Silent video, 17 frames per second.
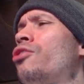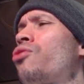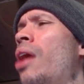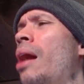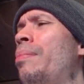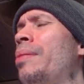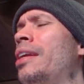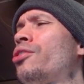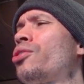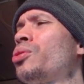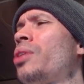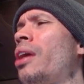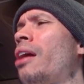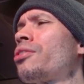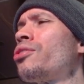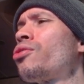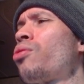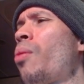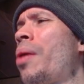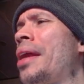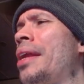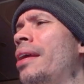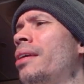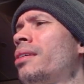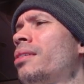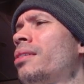dropping in
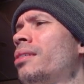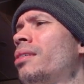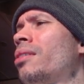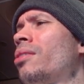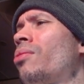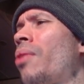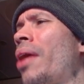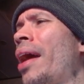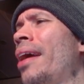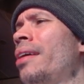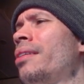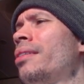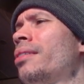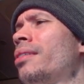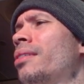2020, right?